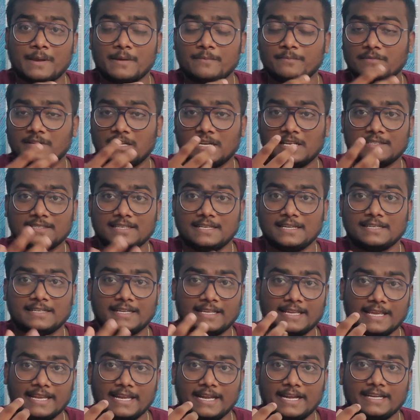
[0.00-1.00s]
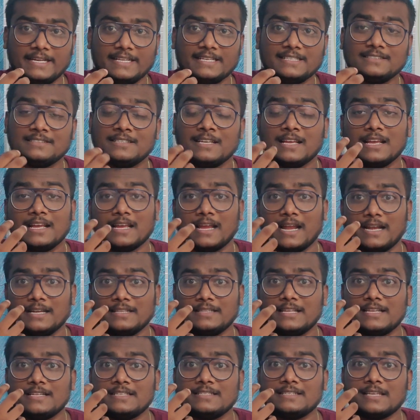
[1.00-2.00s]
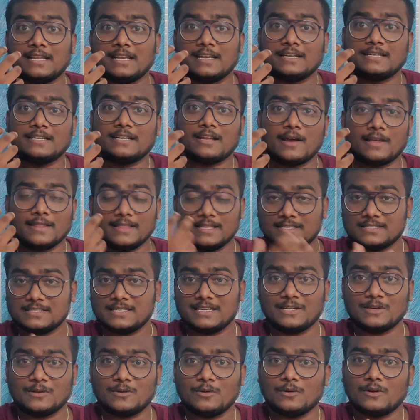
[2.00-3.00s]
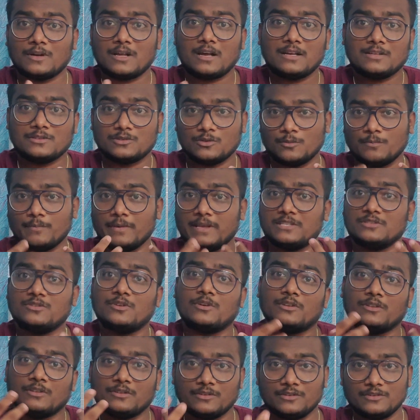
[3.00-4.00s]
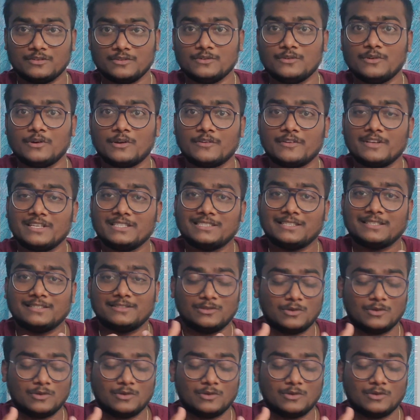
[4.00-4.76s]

I am selecting NITs and then select other state quota, so based on your wish.